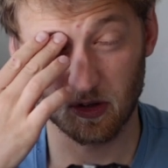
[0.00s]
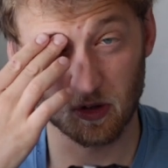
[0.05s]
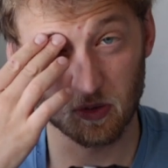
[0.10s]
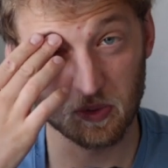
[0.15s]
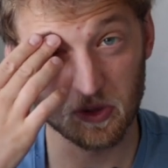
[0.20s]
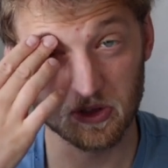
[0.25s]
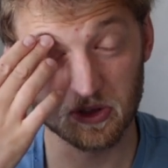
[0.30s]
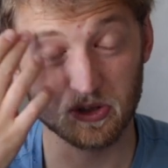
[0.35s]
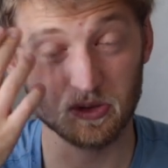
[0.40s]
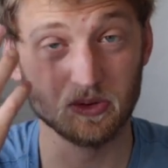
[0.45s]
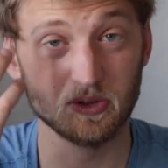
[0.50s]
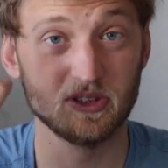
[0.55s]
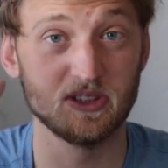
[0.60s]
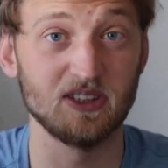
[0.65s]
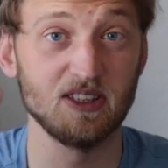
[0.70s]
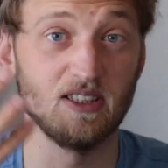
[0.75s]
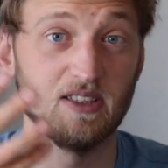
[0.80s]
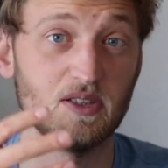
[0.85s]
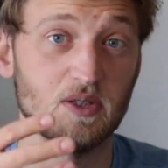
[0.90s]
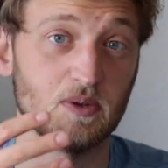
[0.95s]
always use
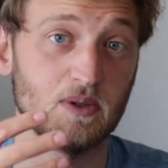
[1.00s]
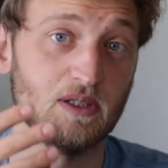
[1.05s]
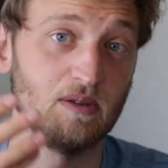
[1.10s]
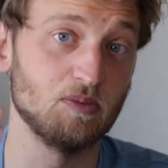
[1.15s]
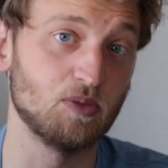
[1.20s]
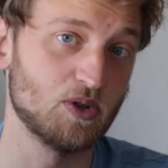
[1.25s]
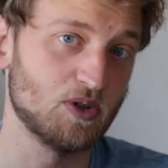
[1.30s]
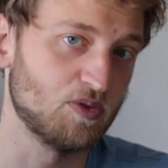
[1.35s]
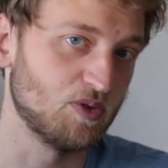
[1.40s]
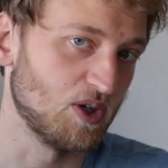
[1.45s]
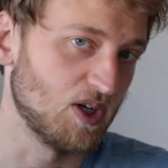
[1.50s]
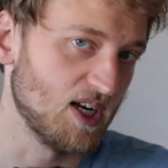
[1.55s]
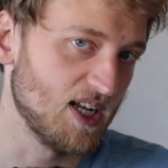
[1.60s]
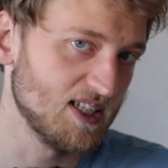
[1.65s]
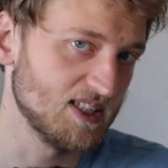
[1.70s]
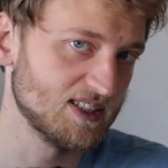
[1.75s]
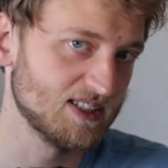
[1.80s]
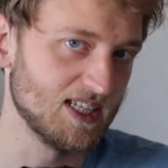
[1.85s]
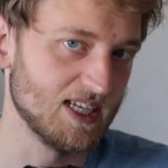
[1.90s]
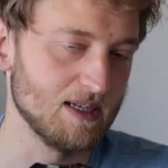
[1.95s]
C3 more for
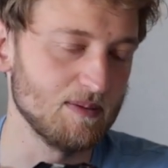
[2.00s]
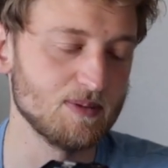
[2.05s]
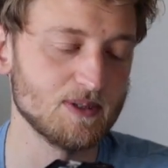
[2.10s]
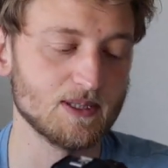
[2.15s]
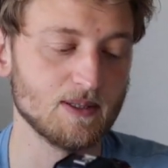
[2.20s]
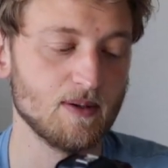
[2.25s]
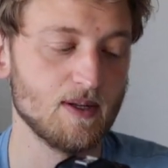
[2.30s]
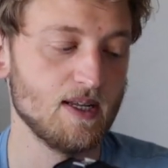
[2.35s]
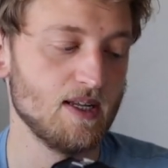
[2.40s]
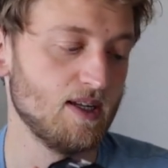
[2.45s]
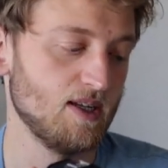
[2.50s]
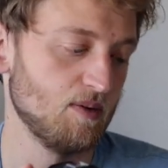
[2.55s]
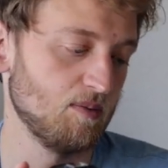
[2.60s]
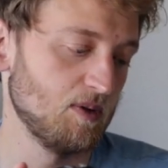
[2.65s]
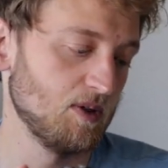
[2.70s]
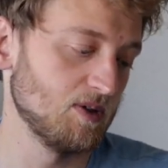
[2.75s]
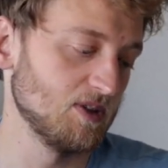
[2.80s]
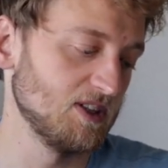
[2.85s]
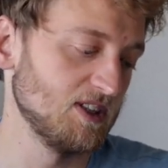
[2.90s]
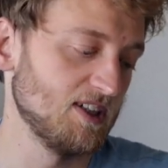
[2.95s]
landscapes
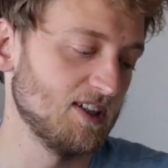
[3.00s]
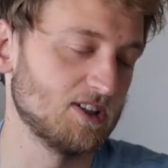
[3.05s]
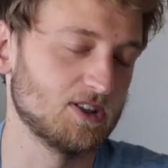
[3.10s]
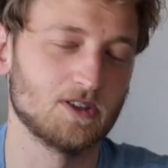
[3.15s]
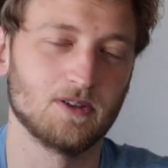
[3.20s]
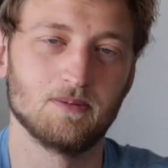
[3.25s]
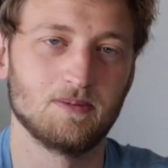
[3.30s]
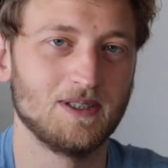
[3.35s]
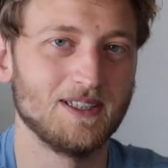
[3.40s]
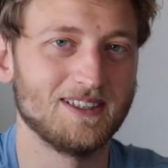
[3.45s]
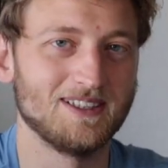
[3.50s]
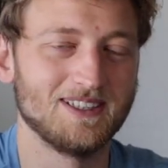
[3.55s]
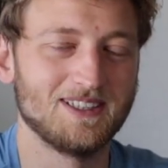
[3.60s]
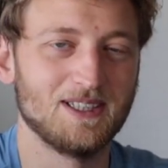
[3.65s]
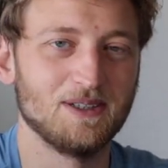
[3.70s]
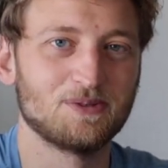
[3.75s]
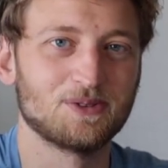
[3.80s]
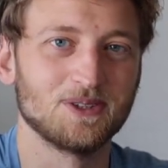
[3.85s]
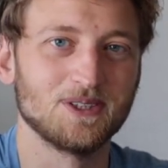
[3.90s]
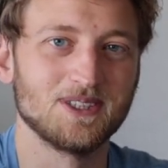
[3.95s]
because it has completely
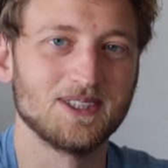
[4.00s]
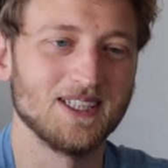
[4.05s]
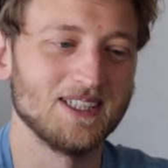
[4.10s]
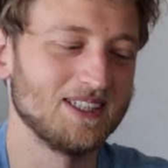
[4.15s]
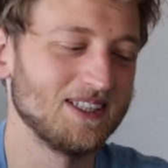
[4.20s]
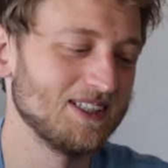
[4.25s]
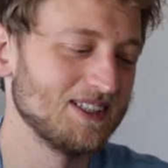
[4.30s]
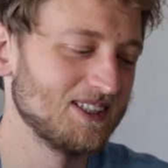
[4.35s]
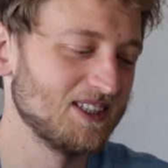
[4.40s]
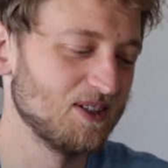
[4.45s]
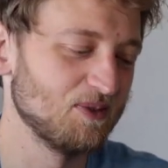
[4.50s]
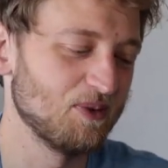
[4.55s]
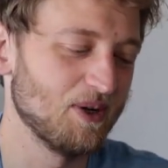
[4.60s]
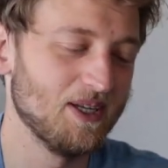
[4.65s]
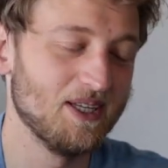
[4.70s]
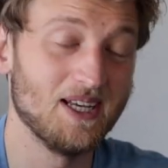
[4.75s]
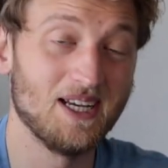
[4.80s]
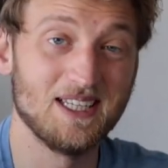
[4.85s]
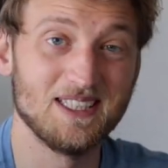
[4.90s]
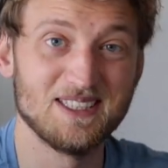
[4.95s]
different settings the
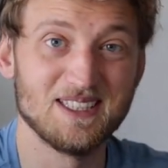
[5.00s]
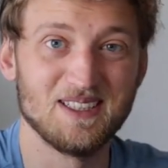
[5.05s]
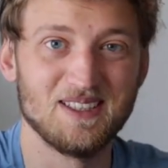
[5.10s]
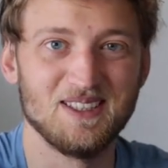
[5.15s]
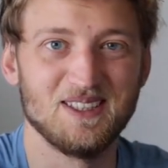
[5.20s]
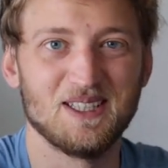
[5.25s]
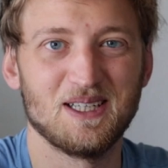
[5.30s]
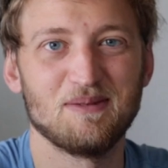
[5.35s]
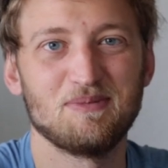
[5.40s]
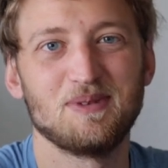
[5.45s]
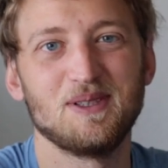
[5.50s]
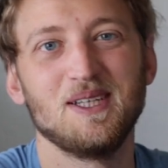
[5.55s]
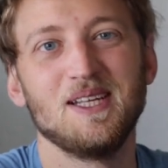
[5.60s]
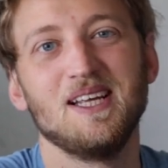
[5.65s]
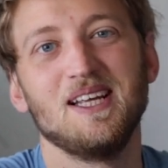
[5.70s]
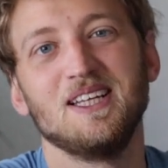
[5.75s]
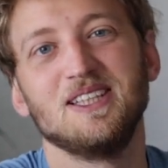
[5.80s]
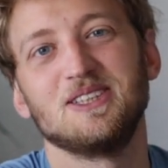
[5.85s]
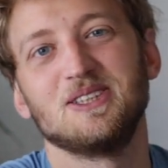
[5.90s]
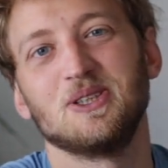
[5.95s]
way I set it up.
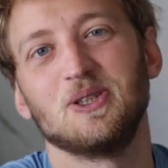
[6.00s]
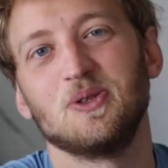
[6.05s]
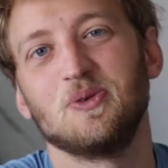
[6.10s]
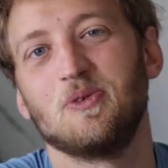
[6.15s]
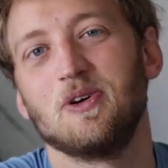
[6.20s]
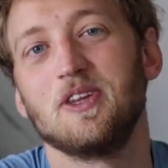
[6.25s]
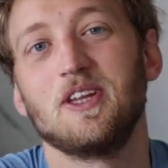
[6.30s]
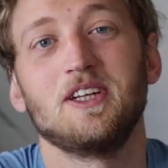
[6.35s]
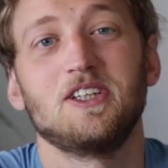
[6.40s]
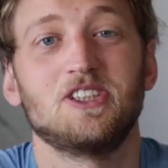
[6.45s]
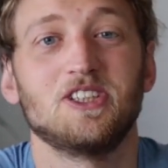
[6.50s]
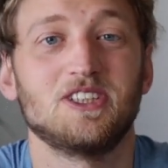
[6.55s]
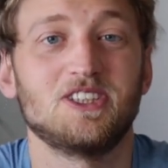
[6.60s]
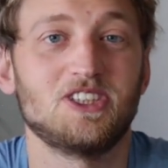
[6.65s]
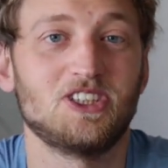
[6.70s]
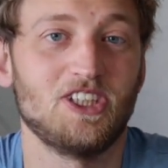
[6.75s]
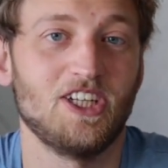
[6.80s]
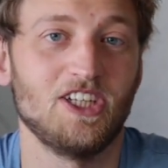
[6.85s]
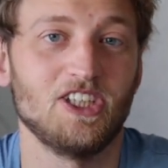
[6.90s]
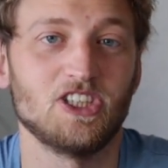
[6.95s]
So what I
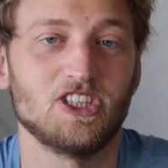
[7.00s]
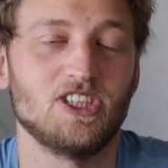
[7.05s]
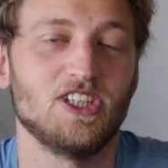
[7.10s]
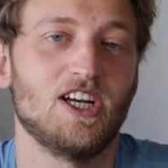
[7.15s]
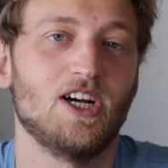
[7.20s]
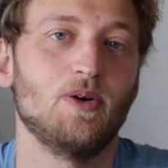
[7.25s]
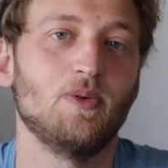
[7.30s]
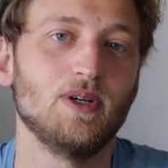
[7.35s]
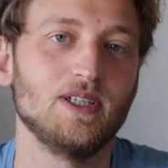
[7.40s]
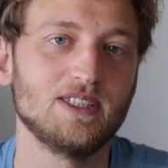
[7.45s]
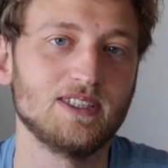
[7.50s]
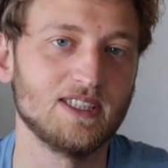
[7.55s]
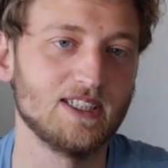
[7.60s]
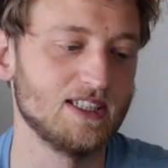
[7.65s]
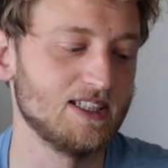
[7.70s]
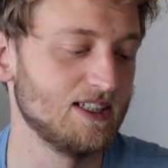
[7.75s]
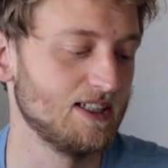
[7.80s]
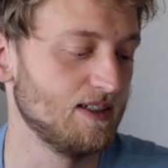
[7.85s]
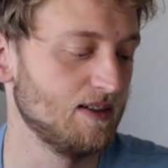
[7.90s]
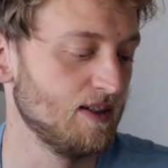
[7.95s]
just changed now is
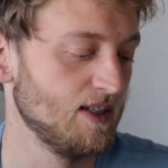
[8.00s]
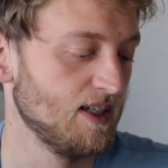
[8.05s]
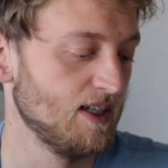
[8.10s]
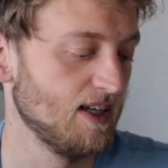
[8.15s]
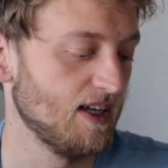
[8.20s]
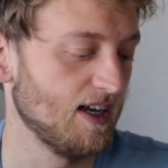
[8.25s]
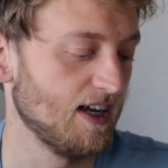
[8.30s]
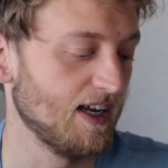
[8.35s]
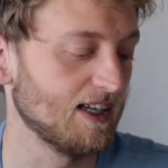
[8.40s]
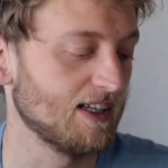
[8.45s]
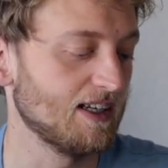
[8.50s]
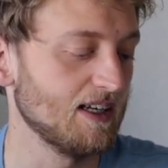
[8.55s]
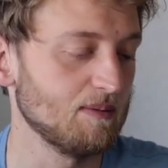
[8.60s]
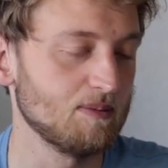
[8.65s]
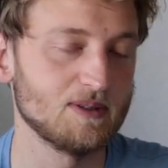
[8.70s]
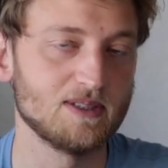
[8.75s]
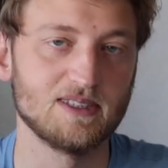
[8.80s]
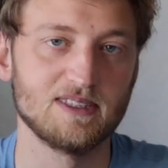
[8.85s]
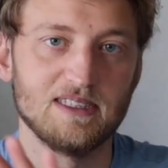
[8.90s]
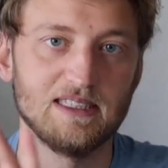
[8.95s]
I
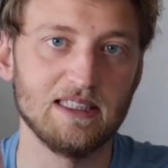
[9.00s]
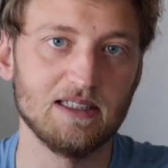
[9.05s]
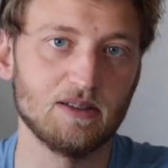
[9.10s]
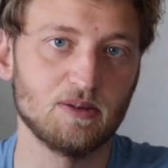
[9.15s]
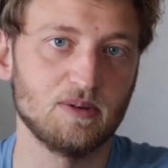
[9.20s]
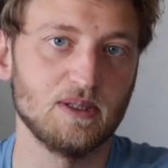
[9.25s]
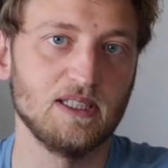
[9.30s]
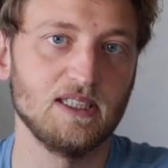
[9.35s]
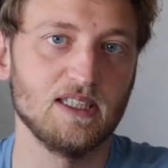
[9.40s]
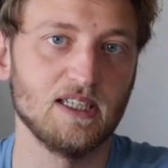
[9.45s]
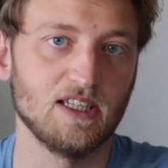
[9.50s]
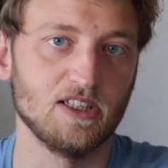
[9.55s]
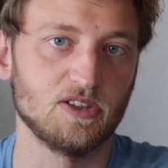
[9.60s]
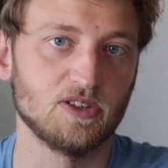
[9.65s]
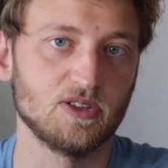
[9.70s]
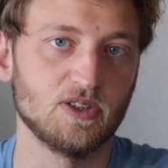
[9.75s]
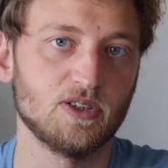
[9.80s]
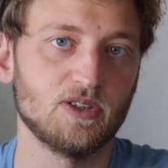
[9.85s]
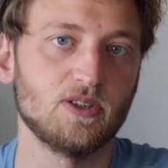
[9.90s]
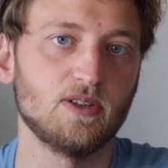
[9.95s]
kept C3 at
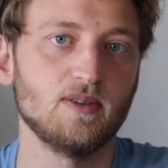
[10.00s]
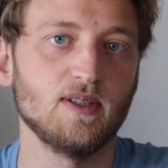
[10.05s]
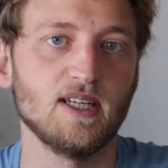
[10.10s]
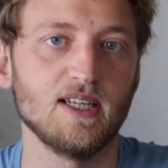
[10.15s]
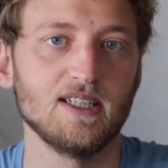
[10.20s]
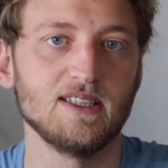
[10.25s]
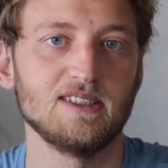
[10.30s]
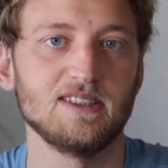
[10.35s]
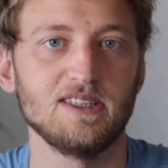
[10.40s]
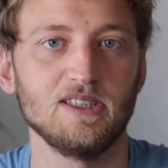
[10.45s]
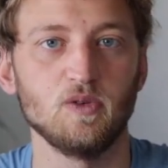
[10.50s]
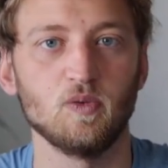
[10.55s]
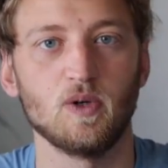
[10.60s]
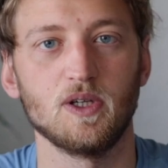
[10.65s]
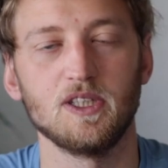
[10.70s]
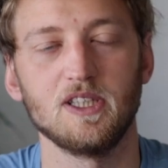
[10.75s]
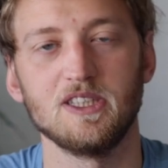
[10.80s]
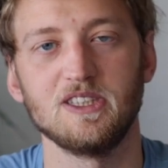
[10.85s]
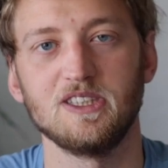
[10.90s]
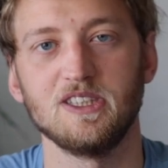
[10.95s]
RAW and
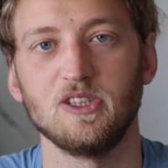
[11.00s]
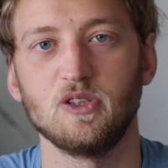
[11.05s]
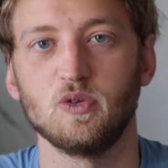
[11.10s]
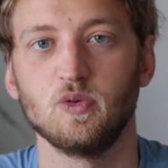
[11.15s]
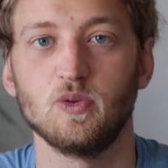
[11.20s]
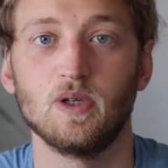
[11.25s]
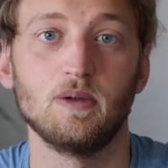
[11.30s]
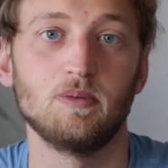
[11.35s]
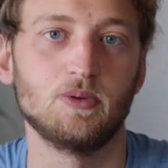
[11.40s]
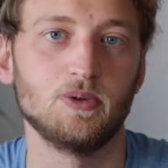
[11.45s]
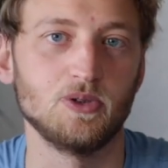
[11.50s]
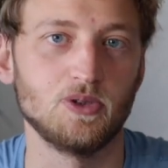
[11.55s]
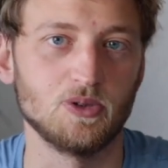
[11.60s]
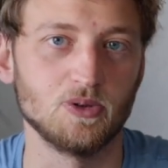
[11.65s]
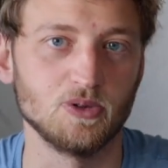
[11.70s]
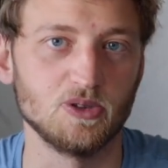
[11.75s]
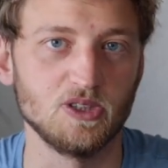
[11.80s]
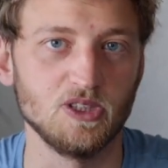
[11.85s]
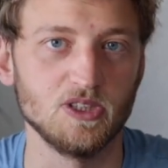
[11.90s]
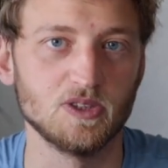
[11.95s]
C1 and C2 I put
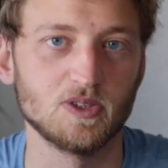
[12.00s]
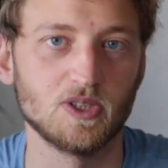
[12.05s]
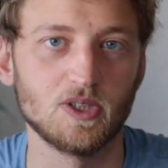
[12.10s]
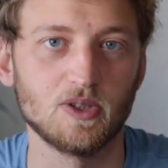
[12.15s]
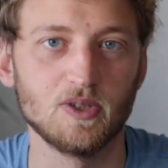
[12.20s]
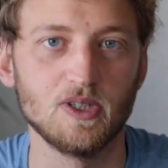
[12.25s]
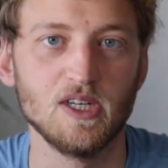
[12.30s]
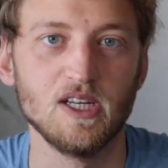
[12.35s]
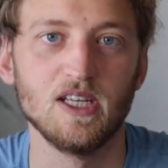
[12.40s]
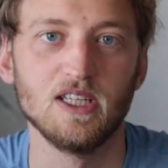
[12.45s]
to zero.